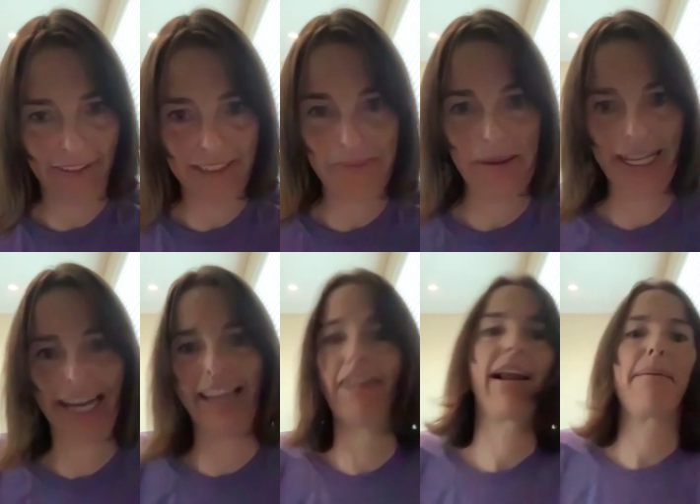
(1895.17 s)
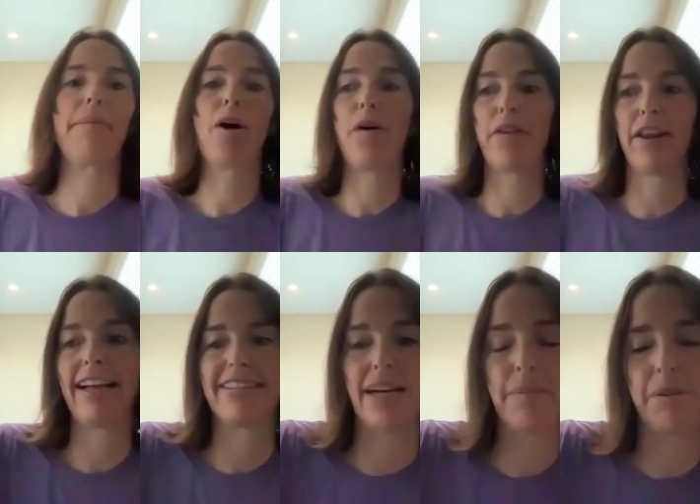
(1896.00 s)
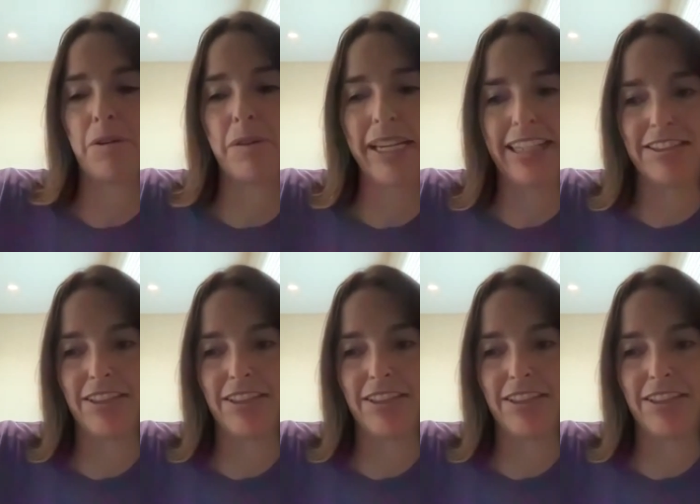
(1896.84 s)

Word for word: That's been the, kind of their MO the last couple of weeks.